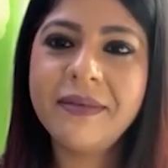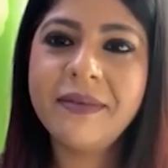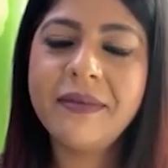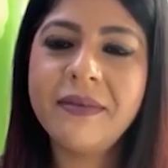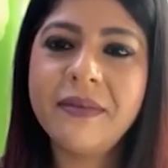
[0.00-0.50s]

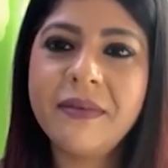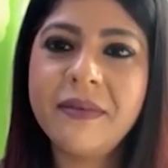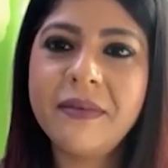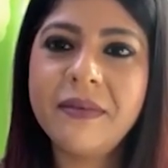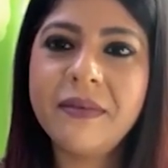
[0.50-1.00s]

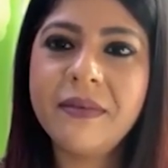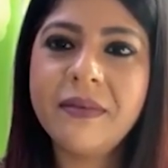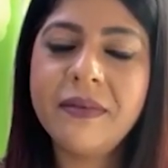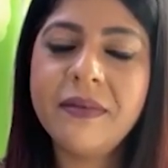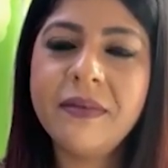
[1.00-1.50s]

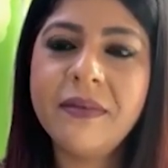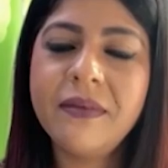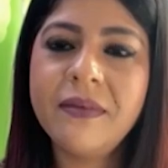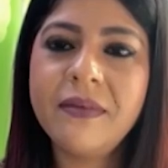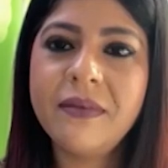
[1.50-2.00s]

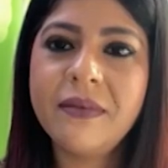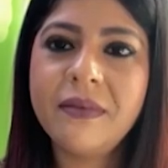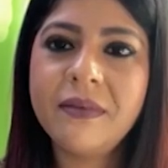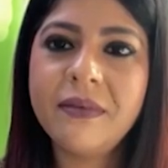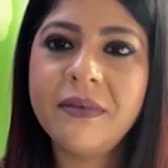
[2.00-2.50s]

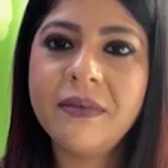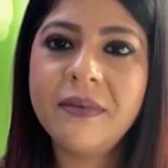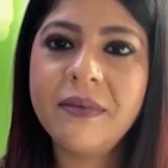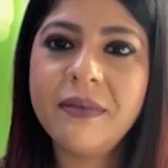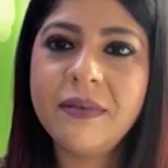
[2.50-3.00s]

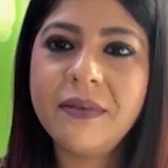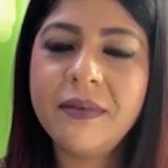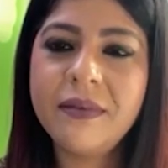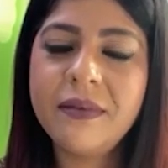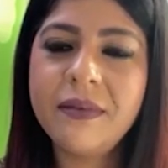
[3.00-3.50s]

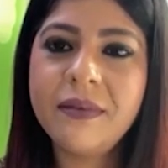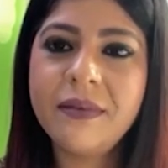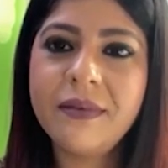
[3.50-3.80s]
This person isn't speaking.